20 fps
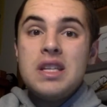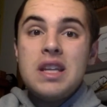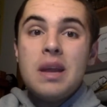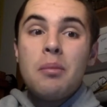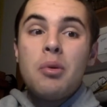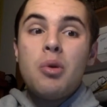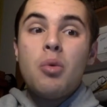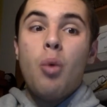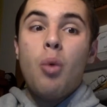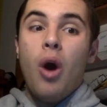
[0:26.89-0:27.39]

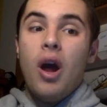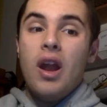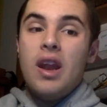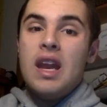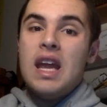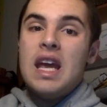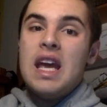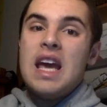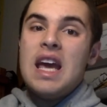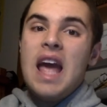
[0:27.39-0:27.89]
number one
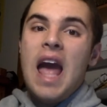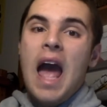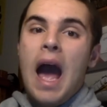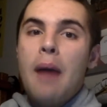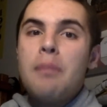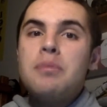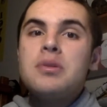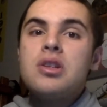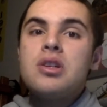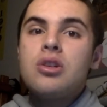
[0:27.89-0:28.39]

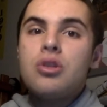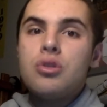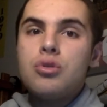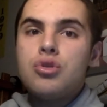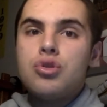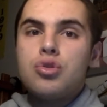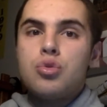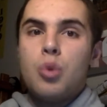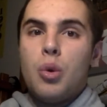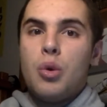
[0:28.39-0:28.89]
absolute
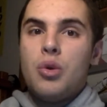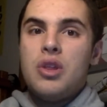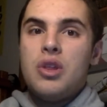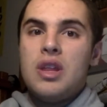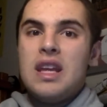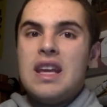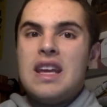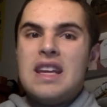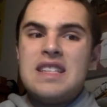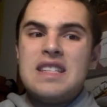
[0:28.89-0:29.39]
truth
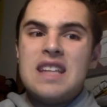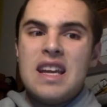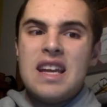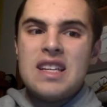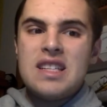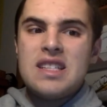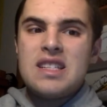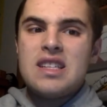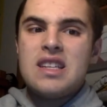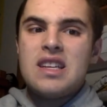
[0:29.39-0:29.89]

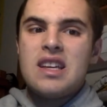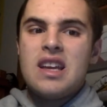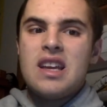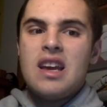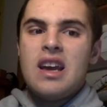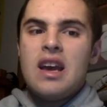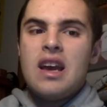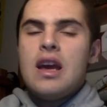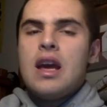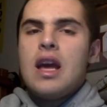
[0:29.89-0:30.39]
exists.
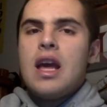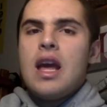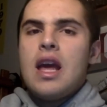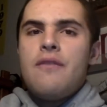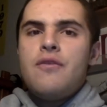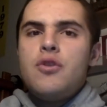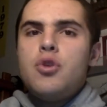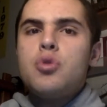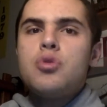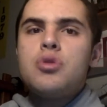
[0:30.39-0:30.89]

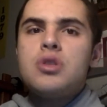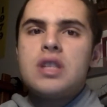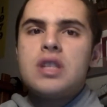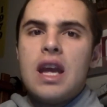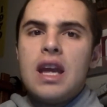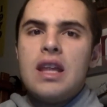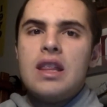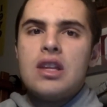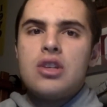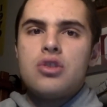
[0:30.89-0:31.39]
If you
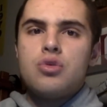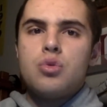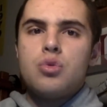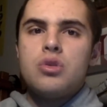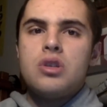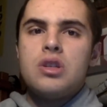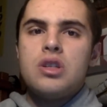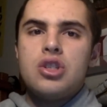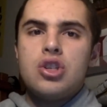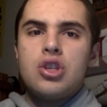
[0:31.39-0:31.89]
say that truth
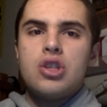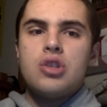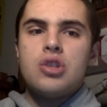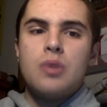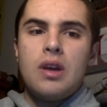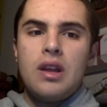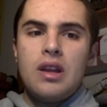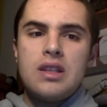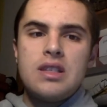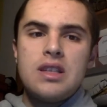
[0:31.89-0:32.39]
is just
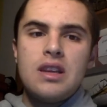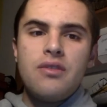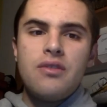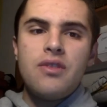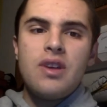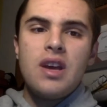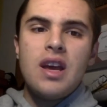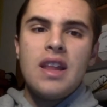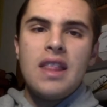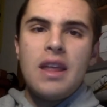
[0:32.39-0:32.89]
relative,
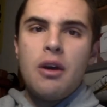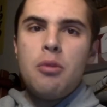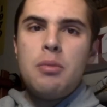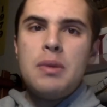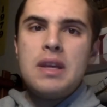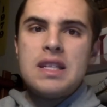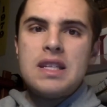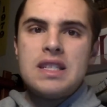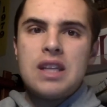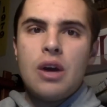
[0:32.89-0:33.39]
that would be
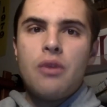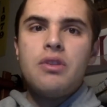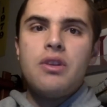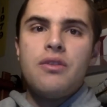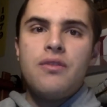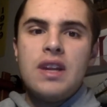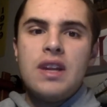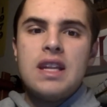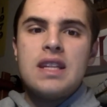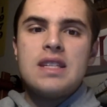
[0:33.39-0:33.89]
a self
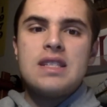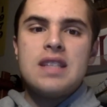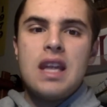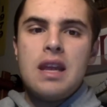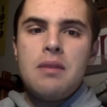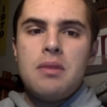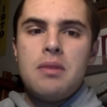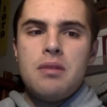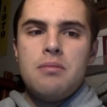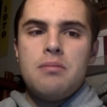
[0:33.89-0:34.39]
defeating
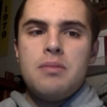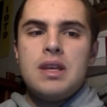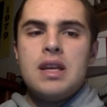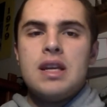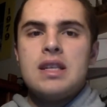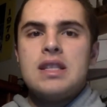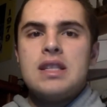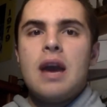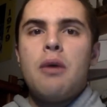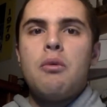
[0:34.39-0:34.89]
statement
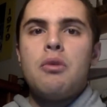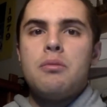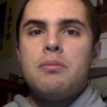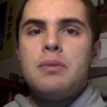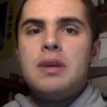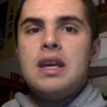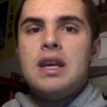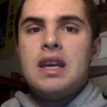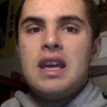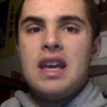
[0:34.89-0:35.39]
because that would
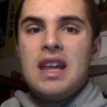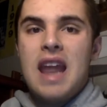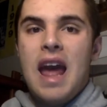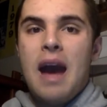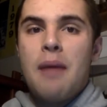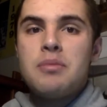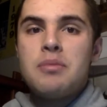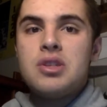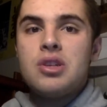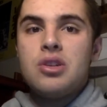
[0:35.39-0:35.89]
be an
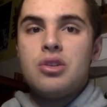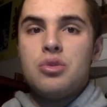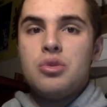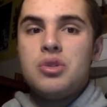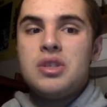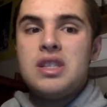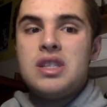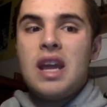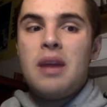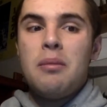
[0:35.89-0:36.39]
absolute
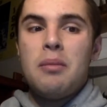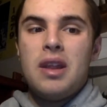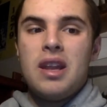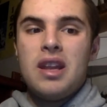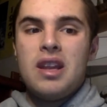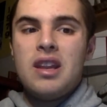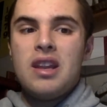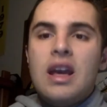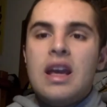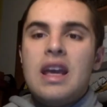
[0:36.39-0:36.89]
statement.
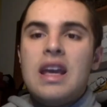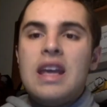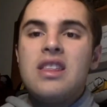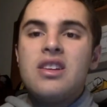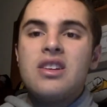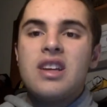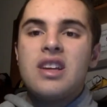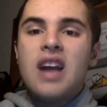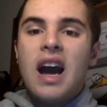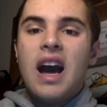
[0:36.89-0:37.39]
Either
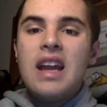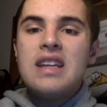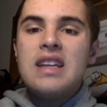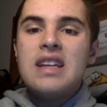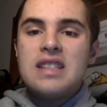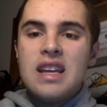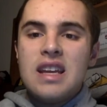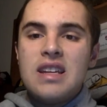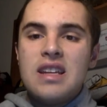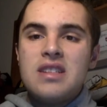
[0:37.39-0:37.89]
God
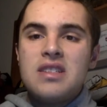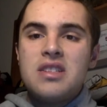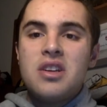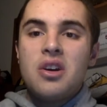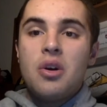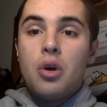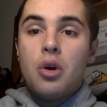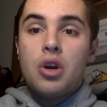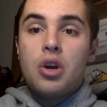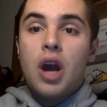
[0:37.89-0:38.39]
exists
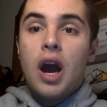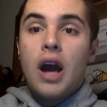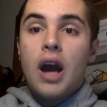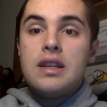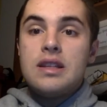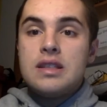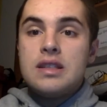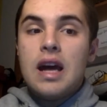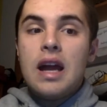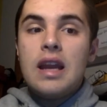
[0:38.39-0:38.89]
or God
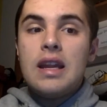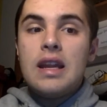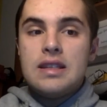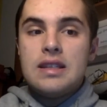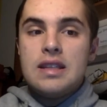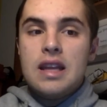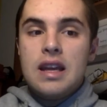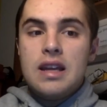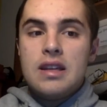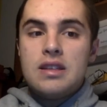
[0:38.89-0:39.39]
does not
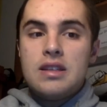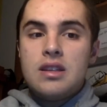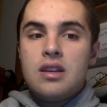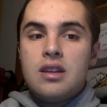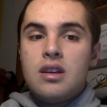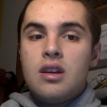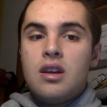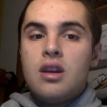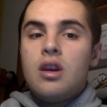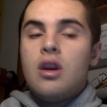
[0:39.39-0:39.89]
exist.
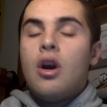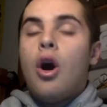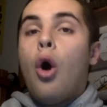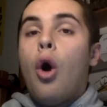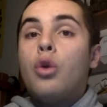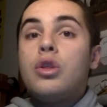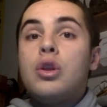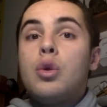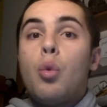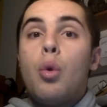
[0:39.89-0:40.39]

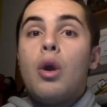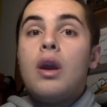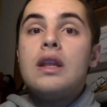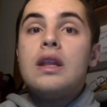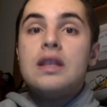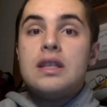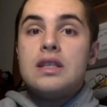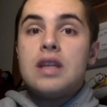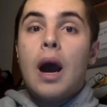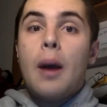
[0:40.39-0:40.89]
Only one of
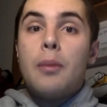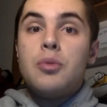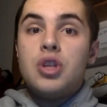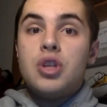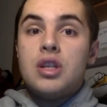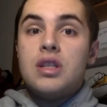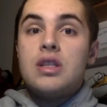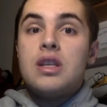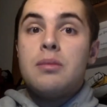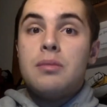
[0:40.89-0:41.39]
these
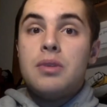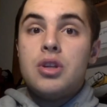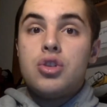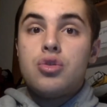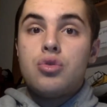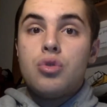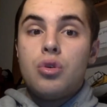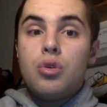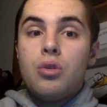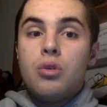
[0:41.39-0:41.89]
options can be
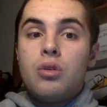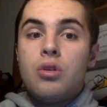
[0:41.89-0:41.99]
true.